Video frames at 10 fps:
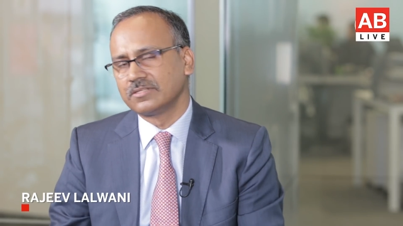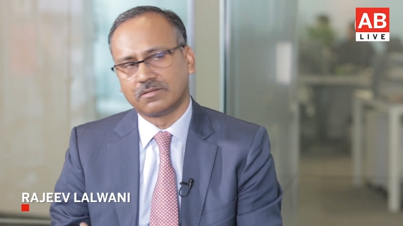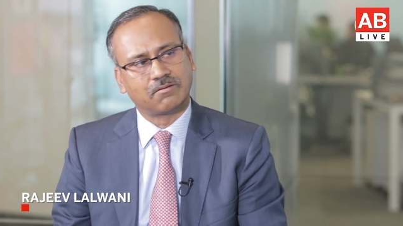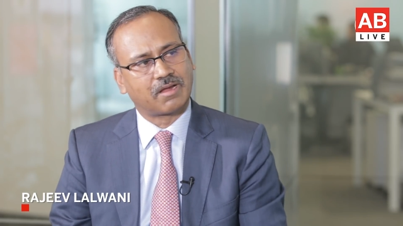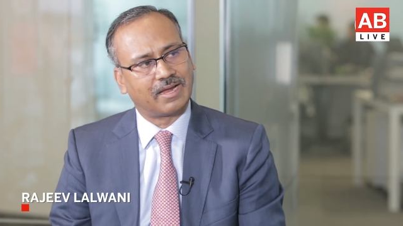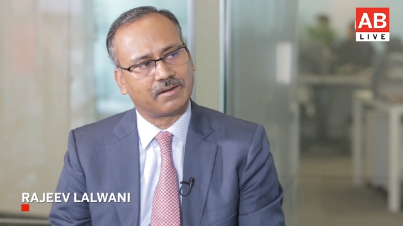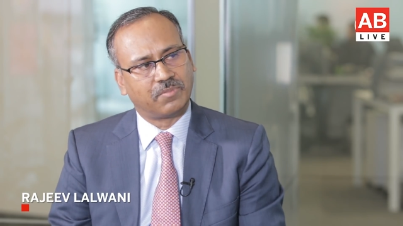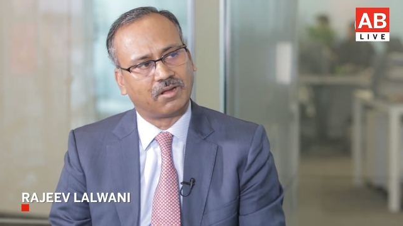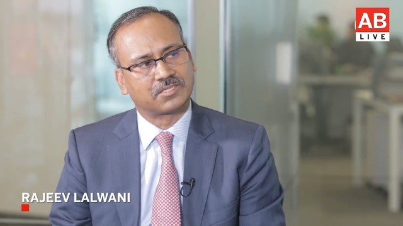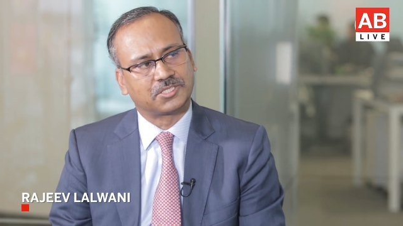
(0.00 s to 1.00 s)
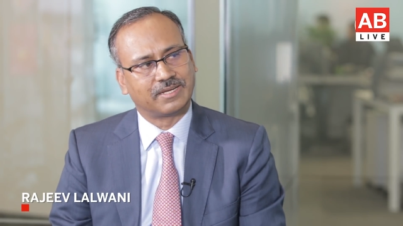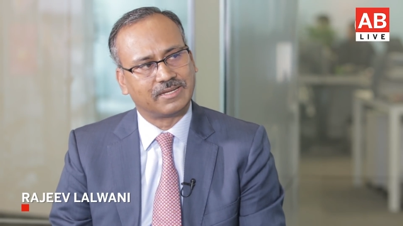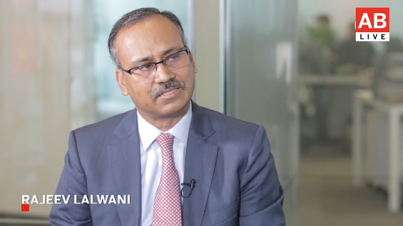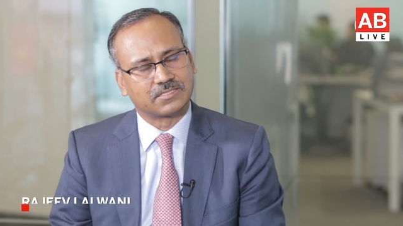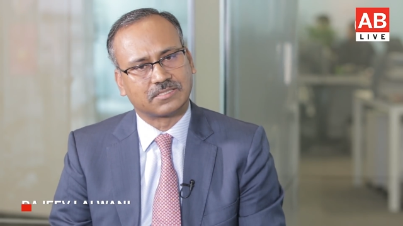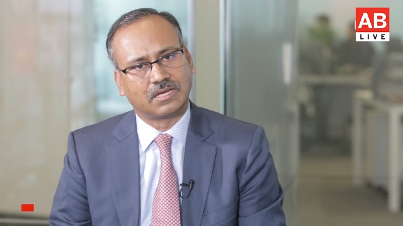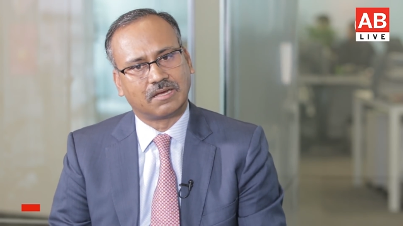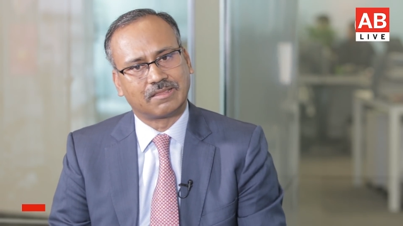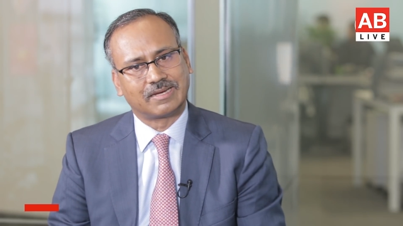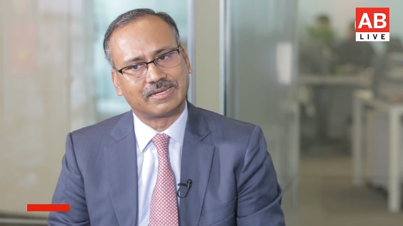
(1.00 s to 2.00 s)
to look at blockchain is
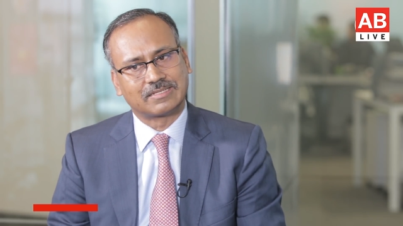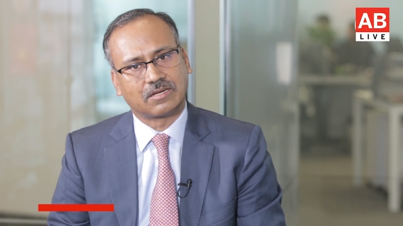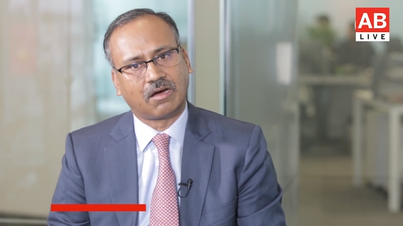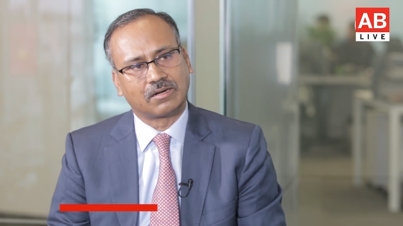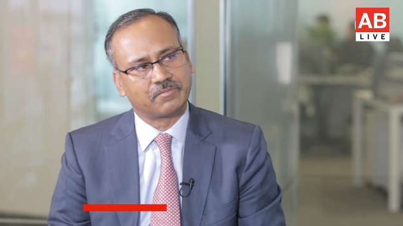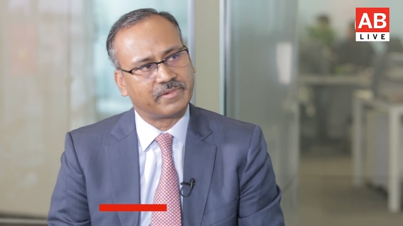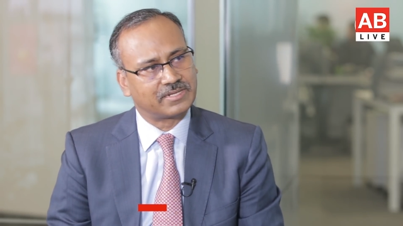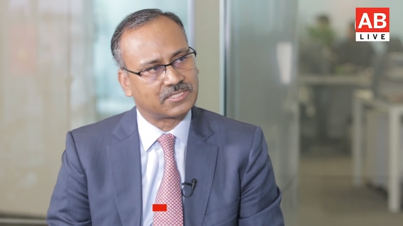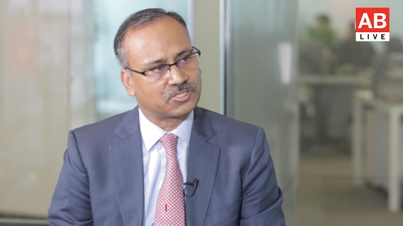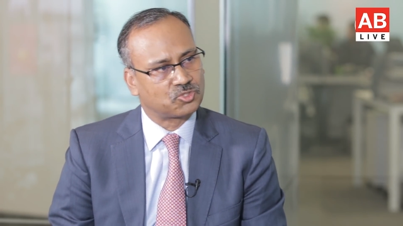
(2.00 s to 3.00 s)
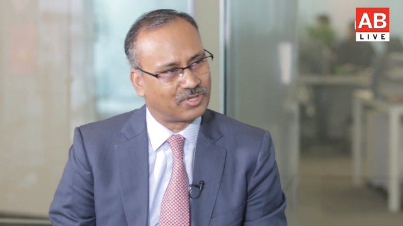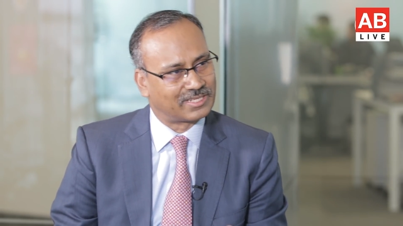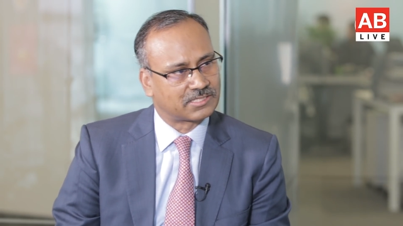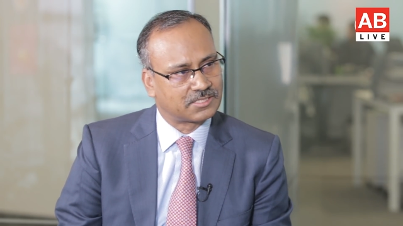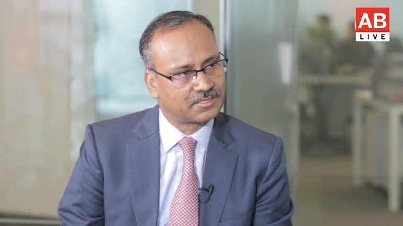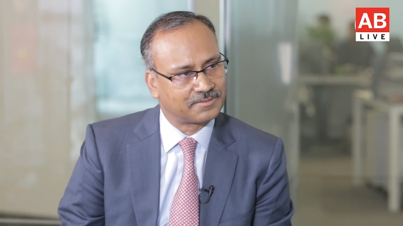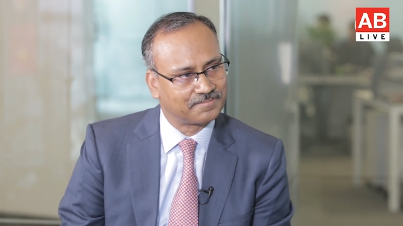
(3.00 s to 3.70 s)
that it automates trust.